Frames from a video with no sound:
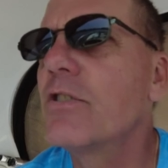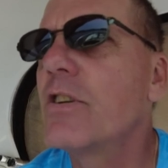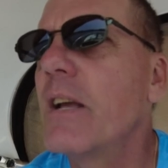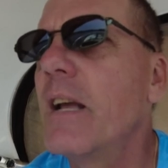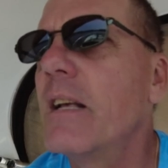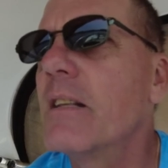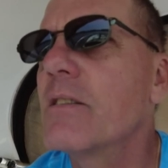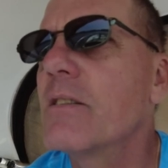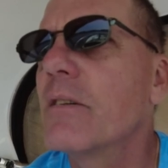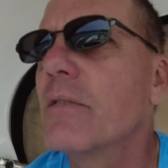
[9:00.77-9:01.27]

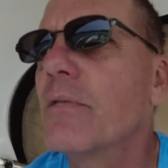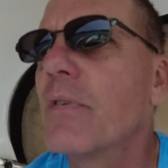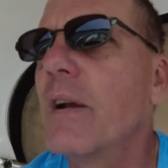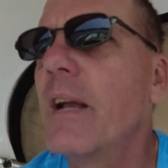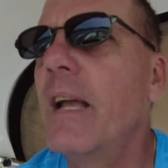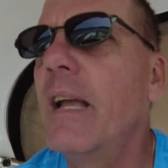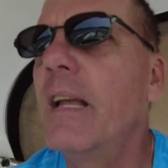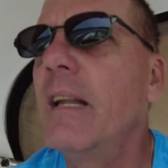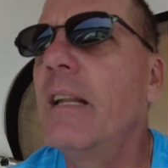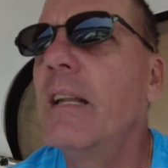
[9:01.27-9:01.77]
chance of
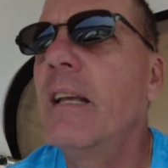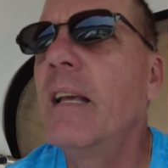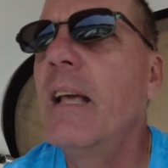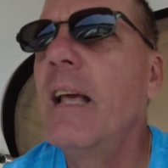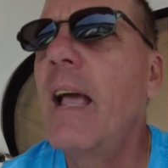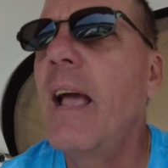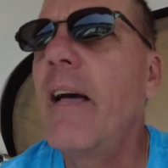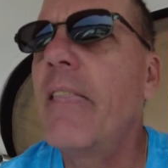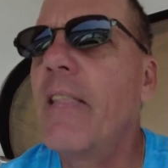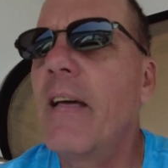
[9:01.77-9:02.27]
rain,
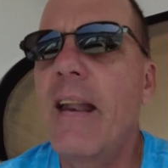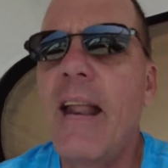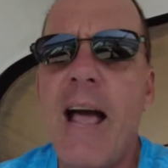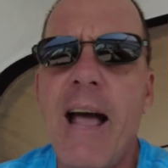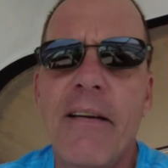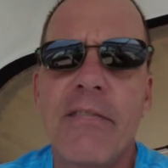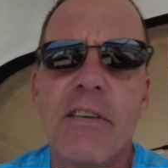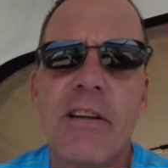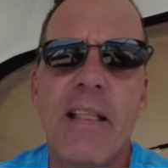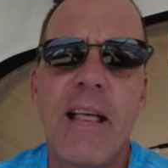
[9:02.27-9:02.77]
and then
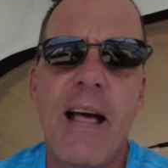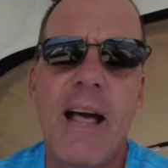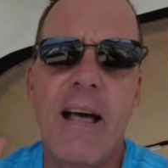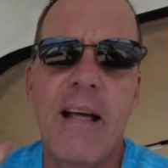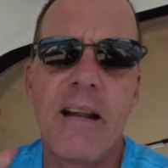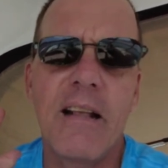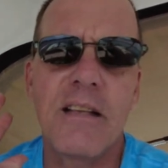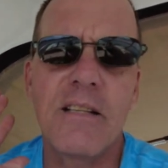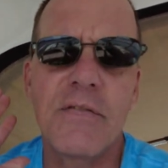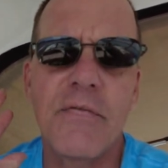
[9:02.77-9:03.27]
after
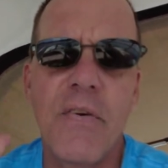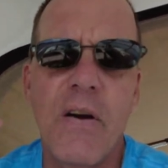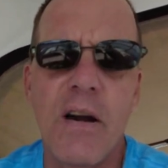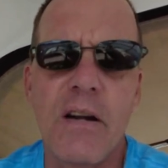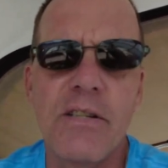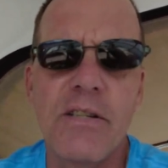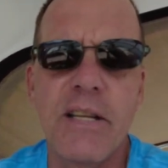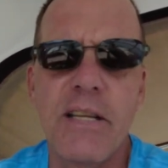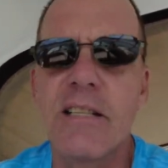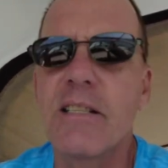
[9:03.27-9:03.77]
that, as far
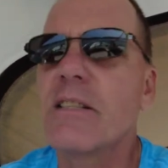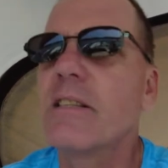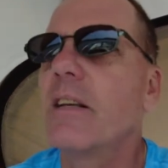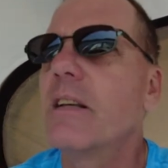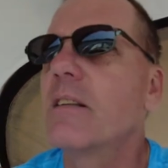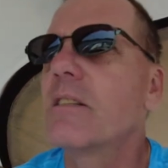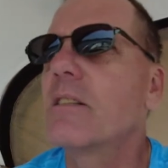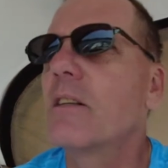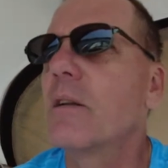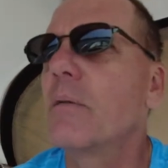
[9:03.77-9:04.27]
as you can
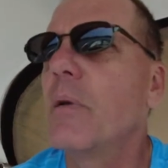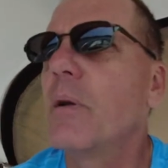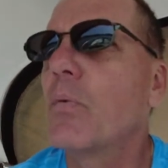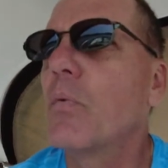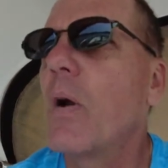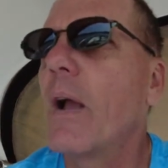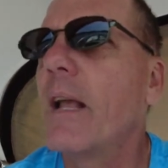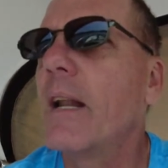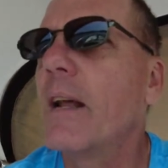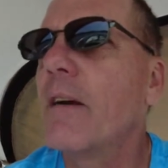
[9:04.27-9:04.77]
see, it's going to
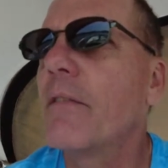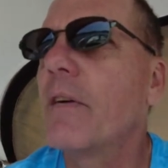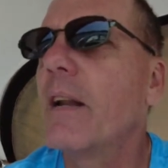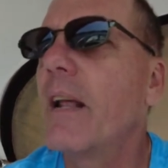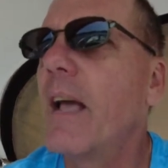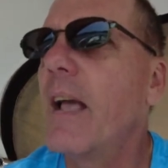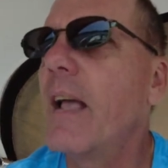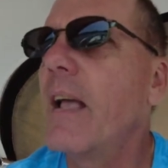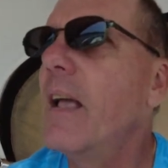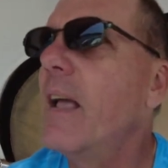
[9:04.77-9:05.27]
be rain every
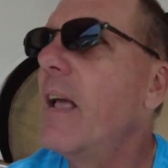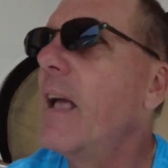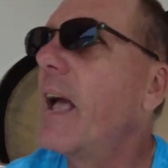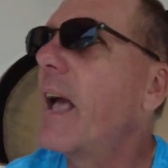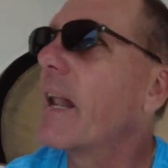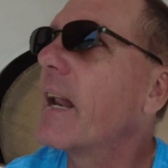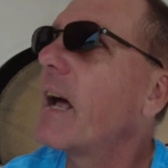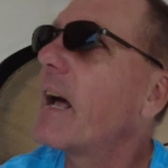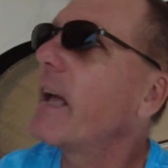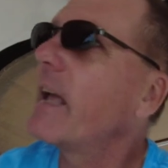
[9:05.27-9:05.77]
day
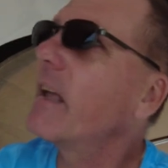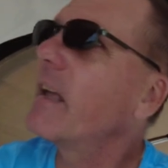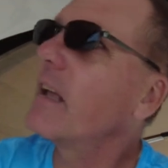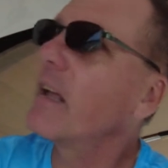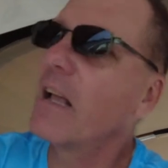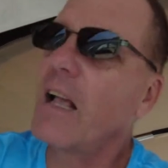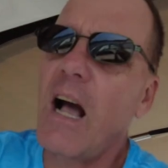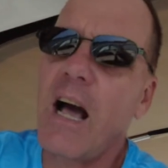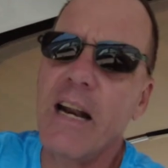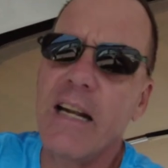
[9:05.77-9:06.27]
and I
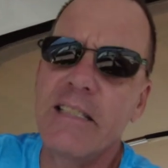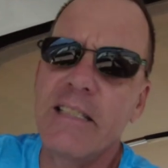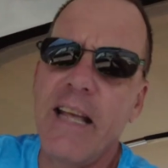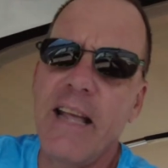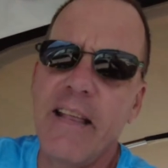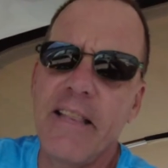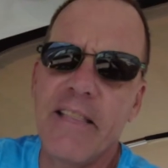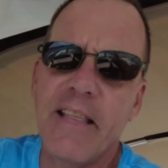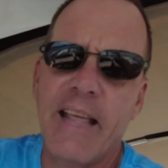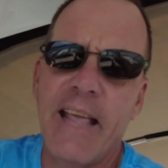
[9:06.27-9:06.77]
got to
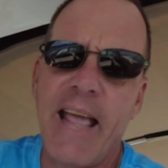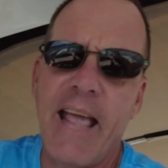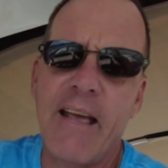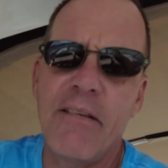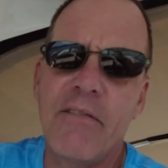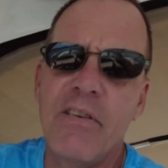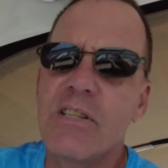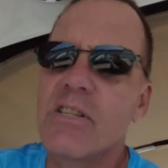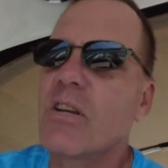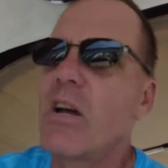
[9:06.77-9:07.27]
take the
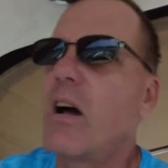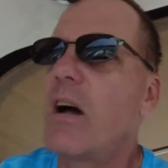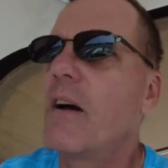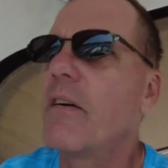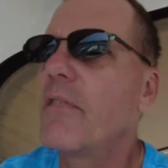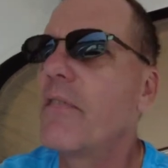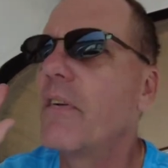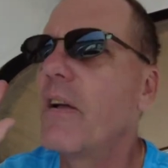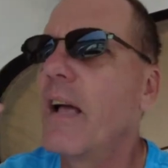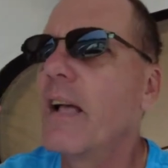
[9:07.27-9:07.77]
canvas
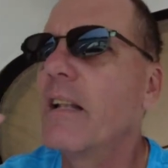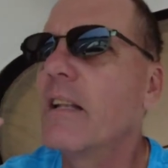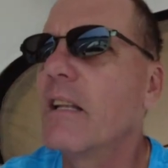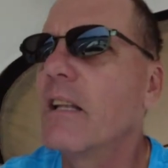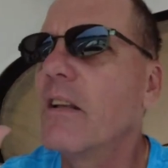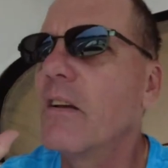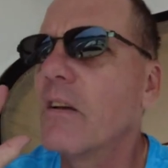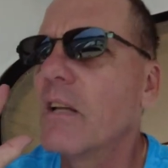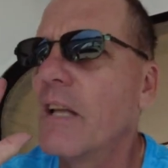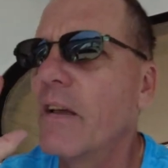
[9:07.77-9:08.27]
off and
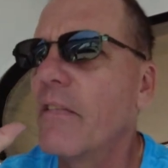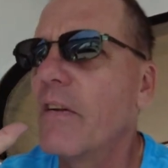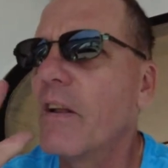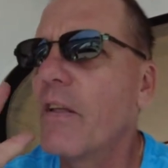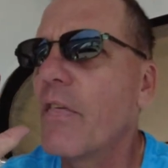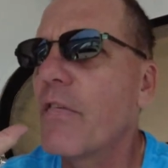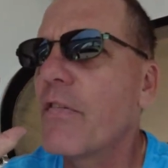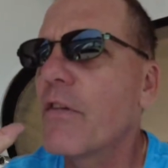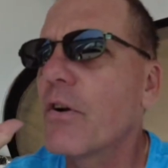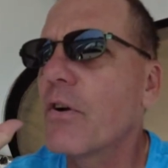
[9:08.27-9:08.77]
give, give it
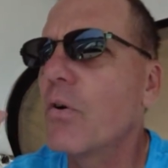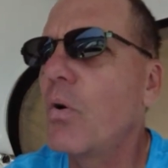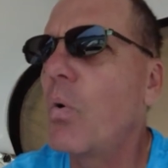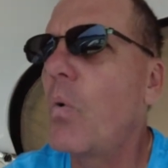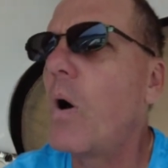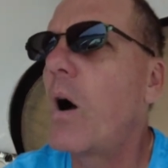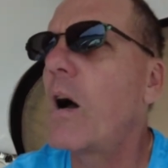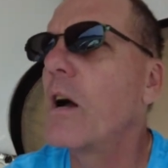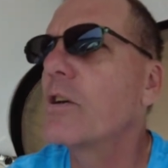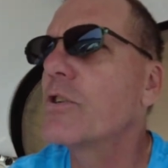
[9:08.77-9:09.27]
a thorough
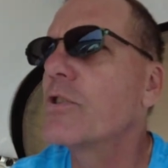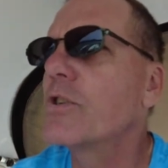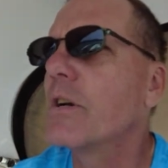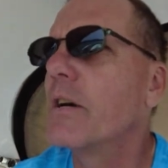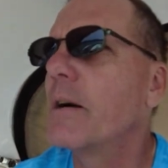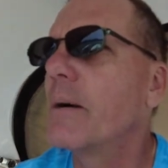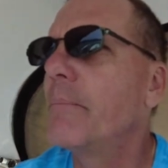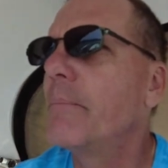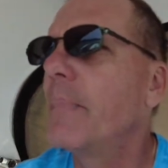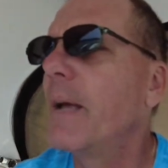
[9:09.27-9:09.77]
wash.
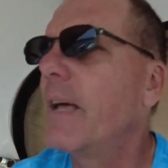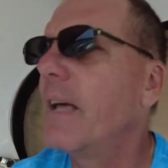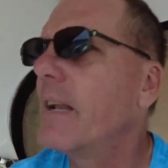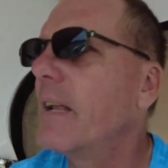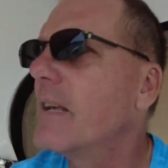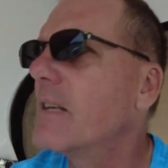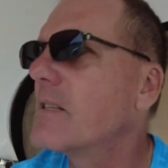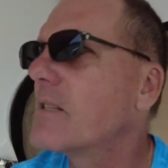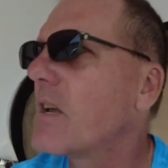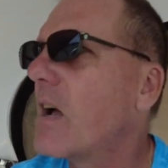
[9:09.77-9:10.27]
up. Um, it,
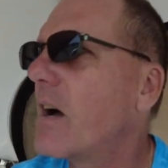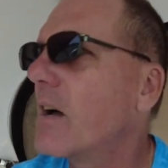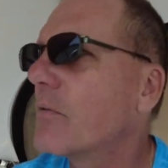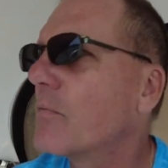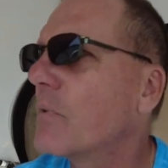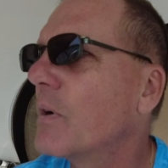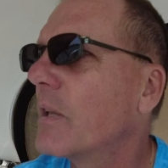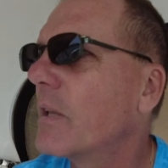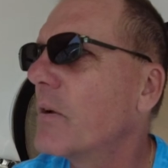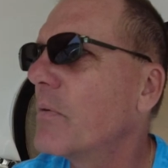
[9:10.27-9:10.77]
has got
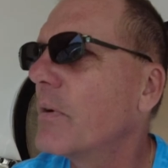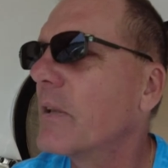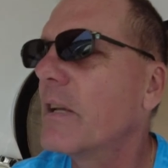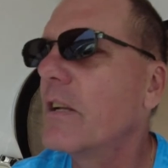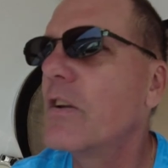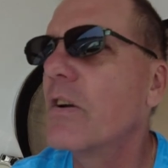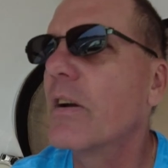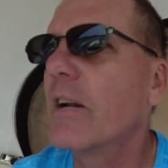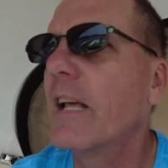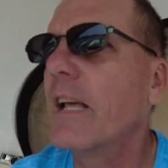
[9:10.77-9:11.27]
really, really
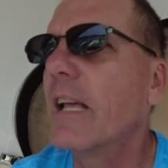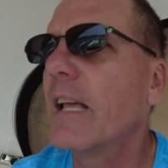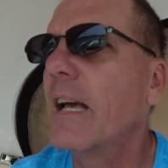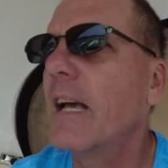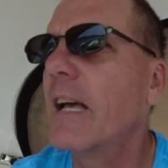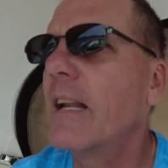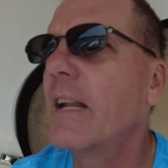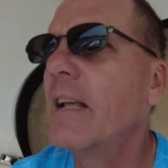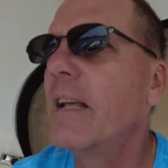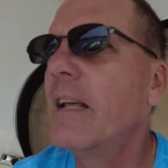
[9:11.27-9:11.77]
dirty
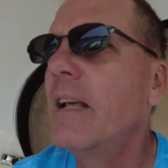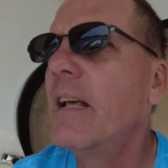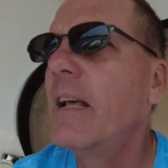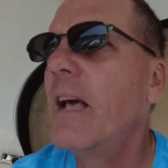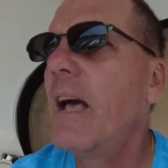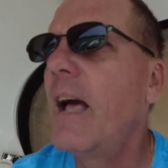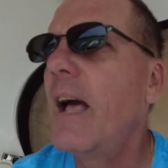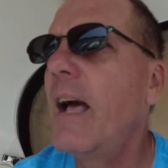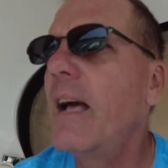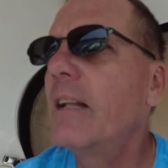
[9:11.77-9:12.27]
again.
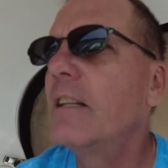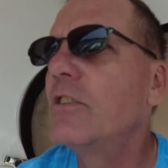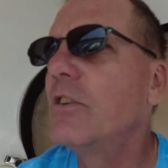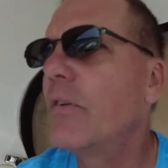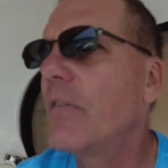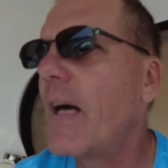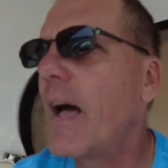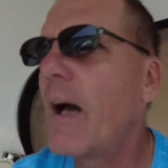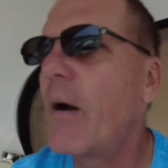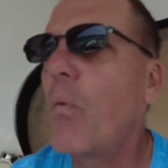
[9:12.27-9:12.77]
And
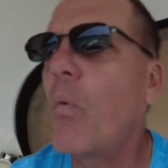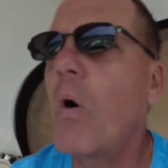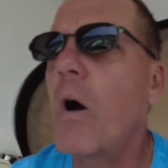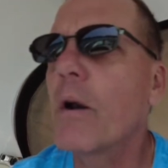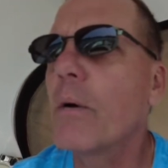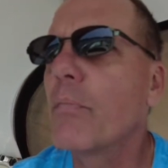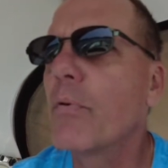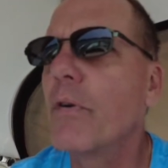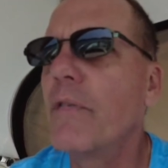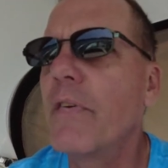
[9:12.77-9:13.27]
do that
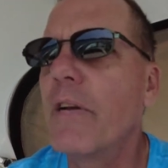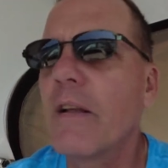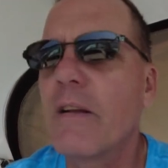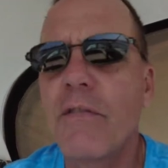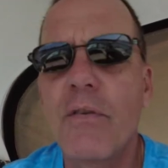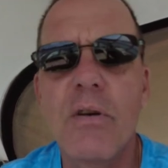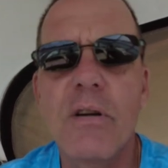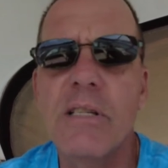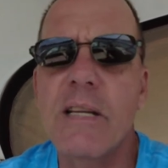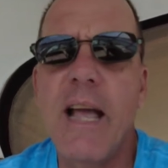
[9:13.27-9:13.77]
waterproofing.
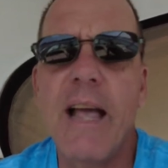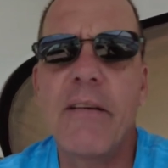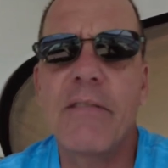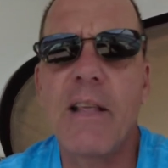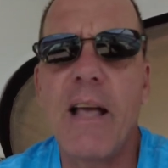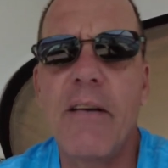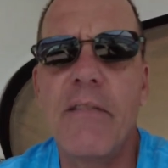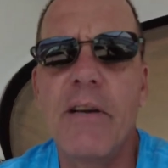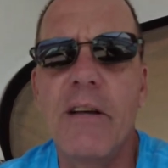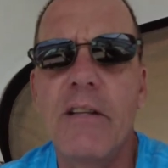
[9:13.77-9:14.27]
Of course, I have
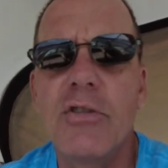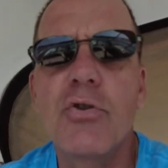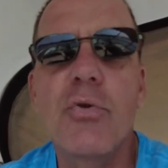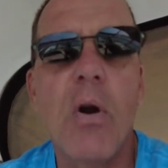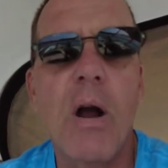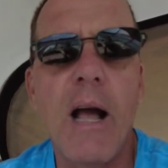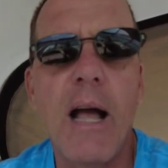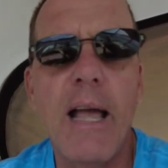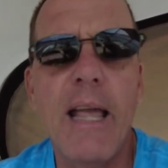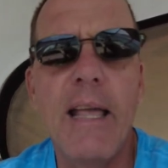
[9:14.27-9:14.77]
to have a
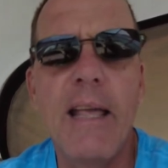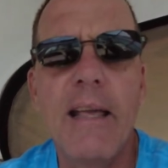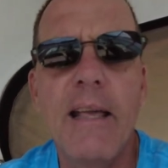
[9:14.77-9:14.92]
dry